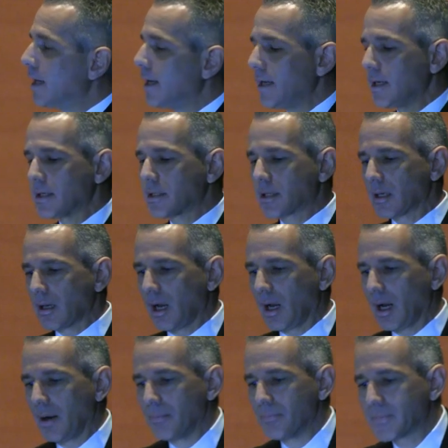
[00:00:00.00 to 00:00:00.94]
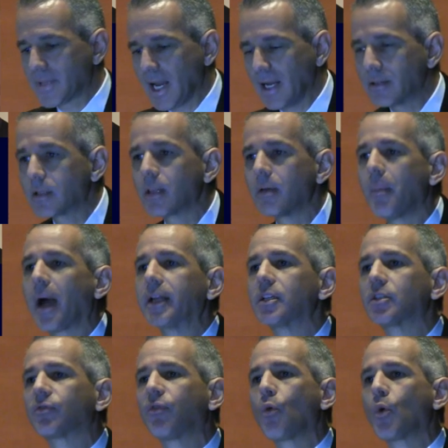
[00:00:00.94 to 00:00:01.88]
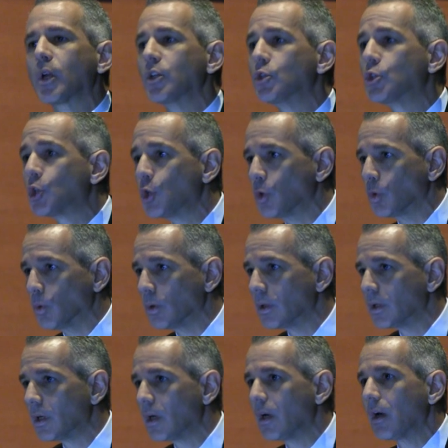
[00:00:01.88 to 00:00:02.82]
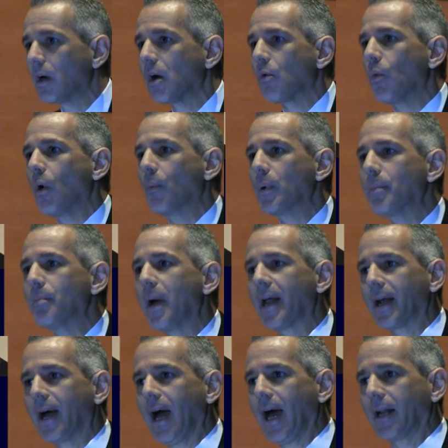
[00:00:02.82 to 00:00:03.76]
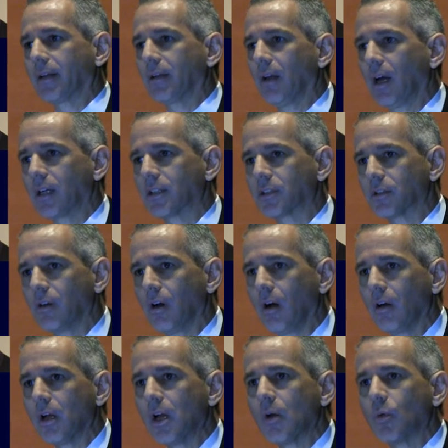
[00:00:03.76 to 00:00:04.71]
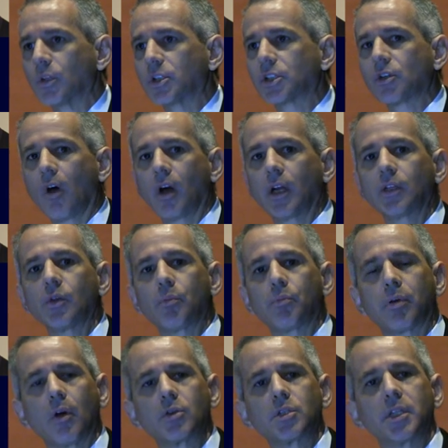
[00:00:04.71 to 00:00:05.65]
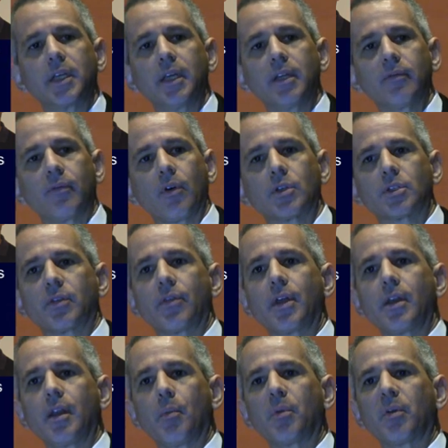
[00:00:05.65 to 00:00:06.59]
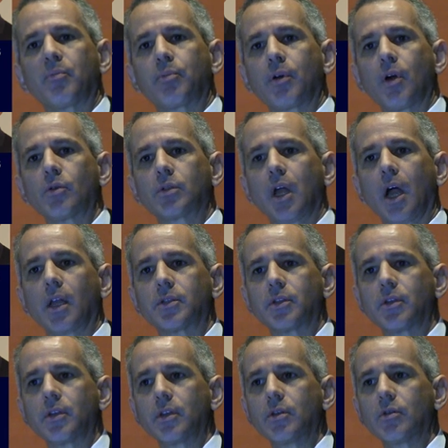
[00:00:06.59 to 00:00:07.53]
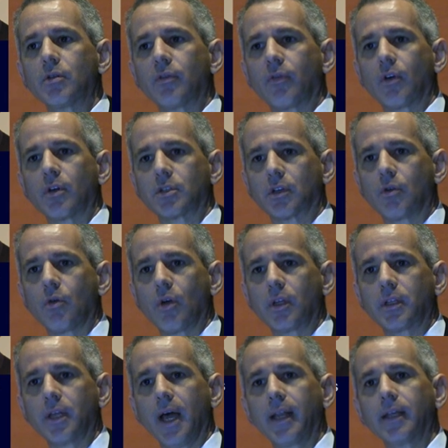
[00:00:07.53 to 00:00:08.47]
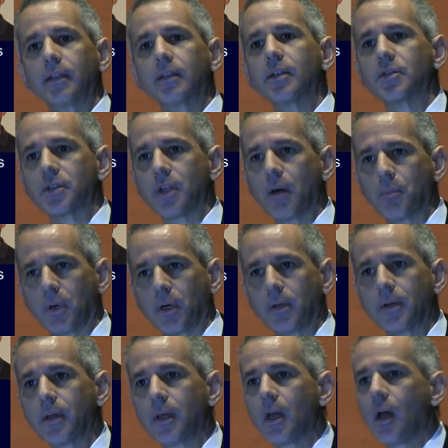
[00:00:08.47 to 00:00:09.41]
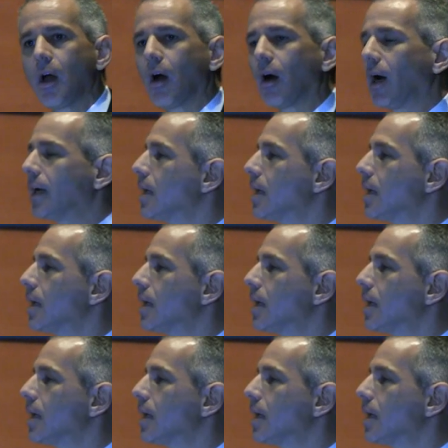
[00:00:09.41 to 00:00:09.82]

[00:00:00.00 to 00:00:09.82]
is um, 10 to the minus 42 when we meta-analyze it all. We're starting to approach the inverse of the number of protons in the universe according to Eddington's number. All